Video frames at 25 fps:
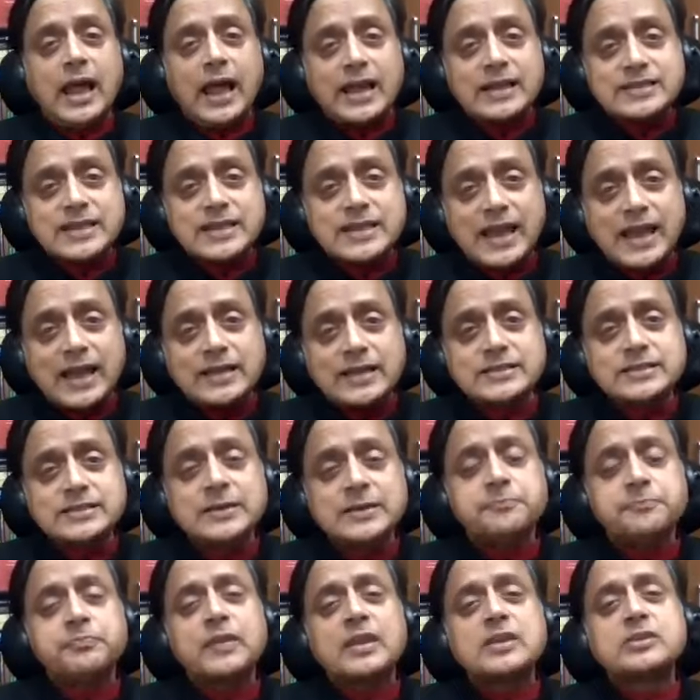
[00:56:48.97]
has had
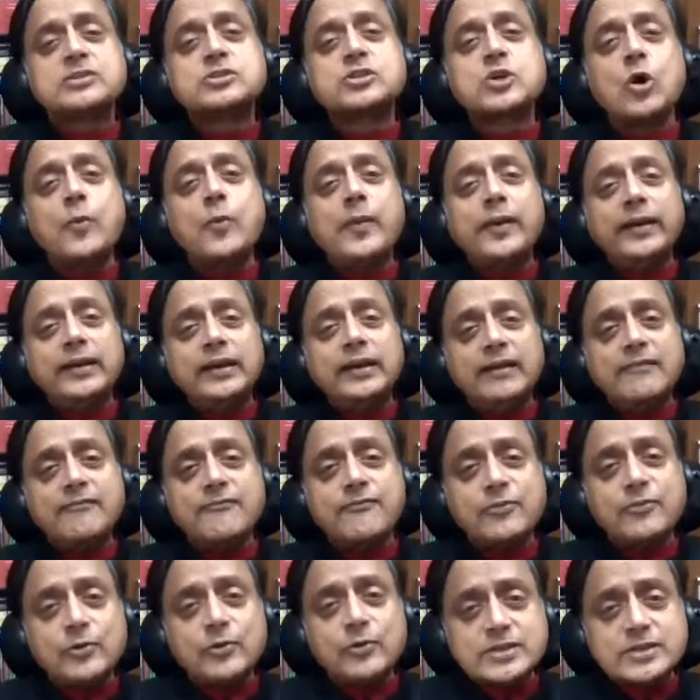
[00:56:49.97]
so many
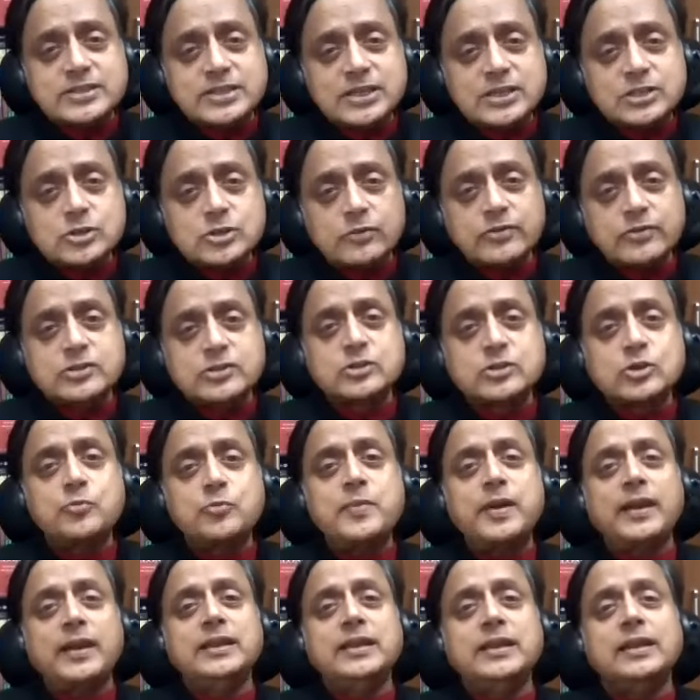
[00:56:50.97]
influences over so
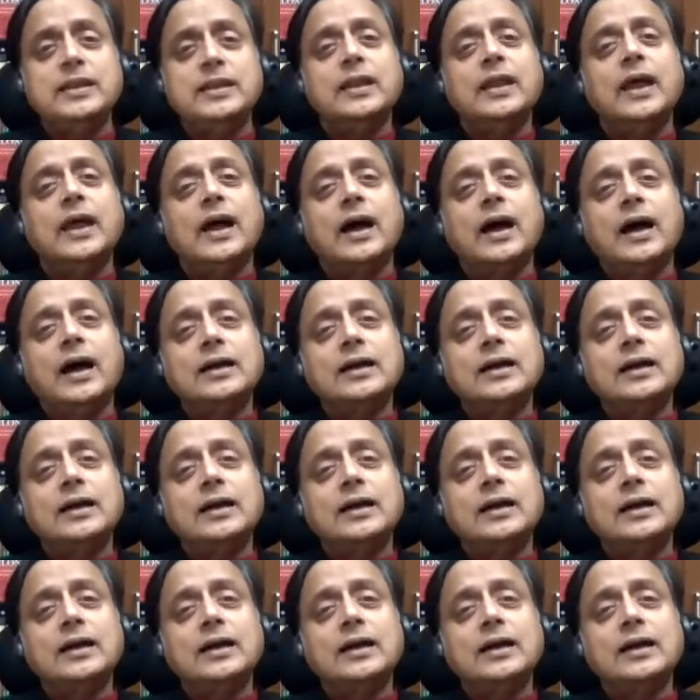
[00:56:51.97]
many